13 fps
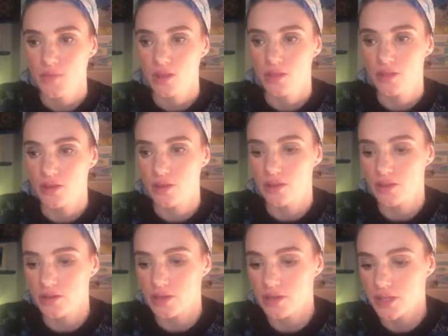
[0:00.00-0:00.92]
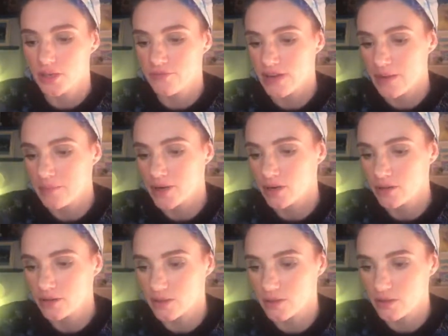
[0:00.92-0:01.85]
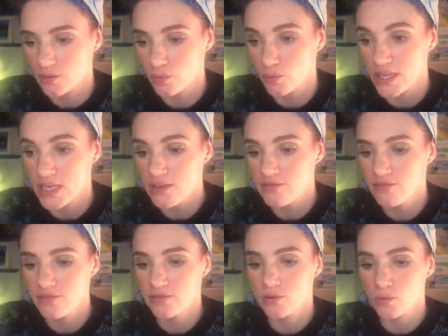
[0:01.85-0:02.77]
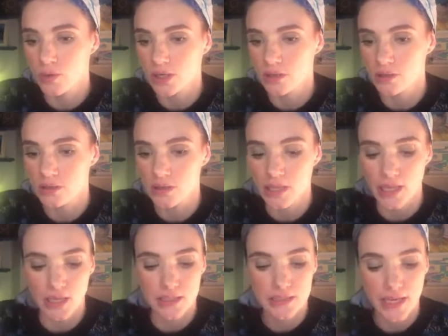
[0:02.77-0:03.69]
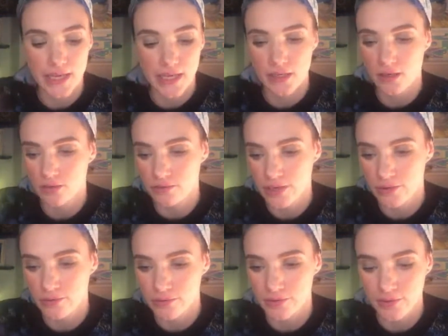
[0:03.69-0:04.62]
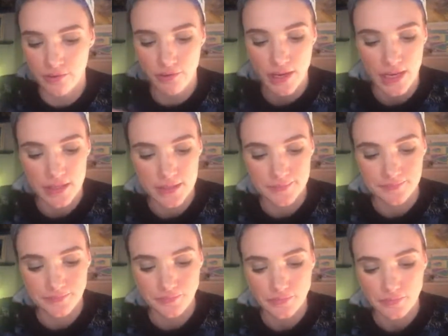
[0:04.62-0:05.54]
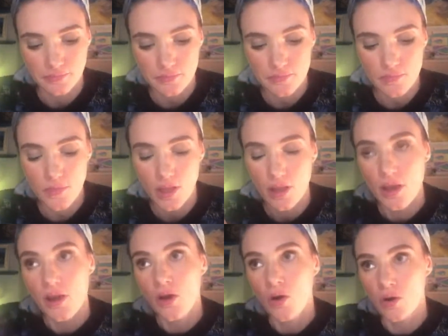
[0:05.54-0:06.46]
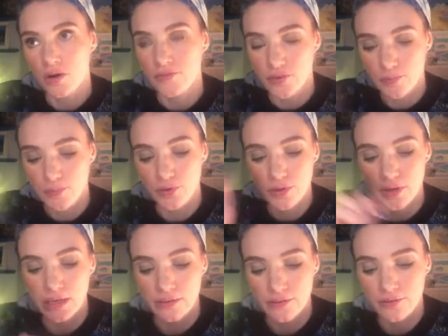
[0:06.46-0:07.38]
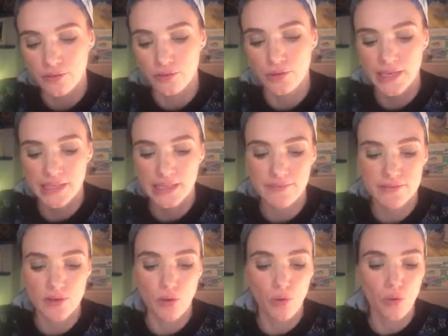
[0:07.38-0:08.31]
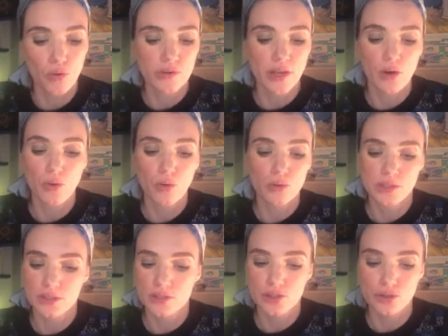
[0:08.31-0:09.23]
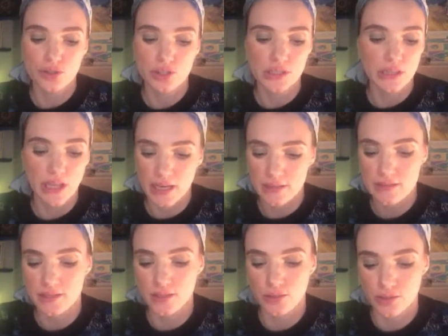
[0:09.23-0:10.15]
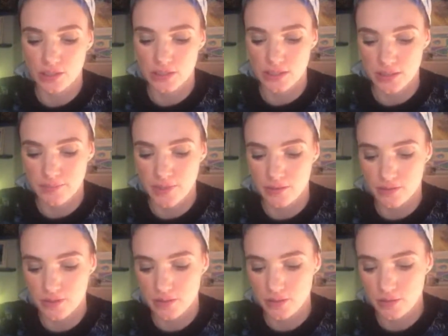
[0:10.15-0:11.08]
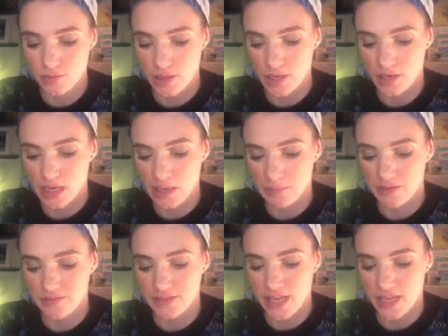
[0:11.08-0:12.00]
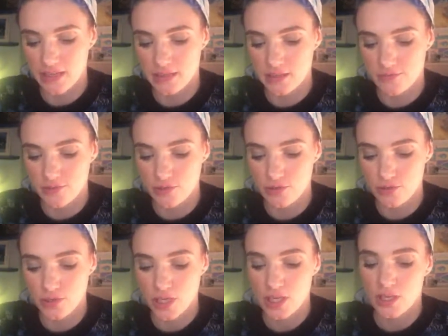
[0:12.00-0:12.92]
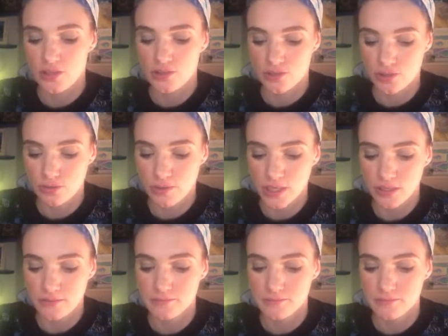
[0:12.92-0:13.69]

the fabric, the weave will like tighten around the thread. Or if you put the needle through and it leaves a hole, that hole doesn't usually last. It usually disappears within a couple of seconds of you sewing.